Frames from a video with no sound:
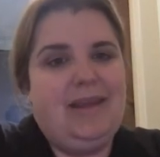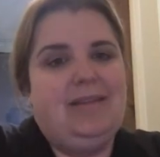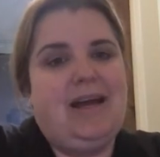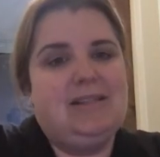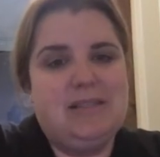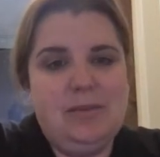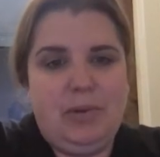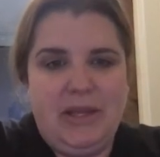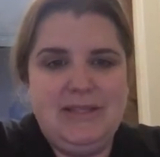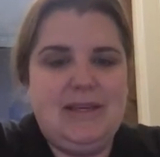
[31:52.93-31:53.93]
Like, that's the
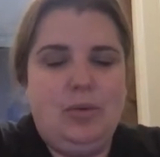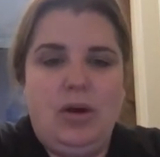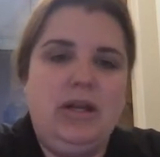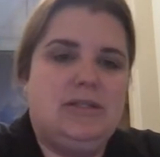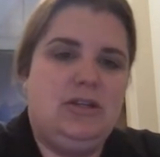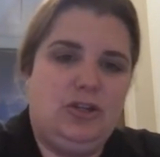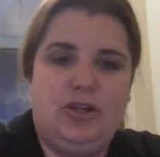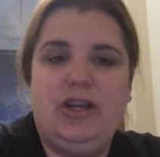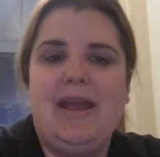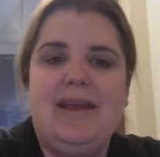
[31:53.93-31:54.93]
place I wanted to
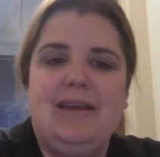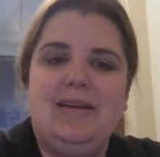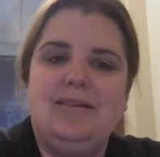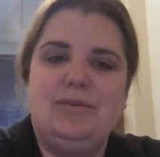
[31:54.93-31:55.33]
create,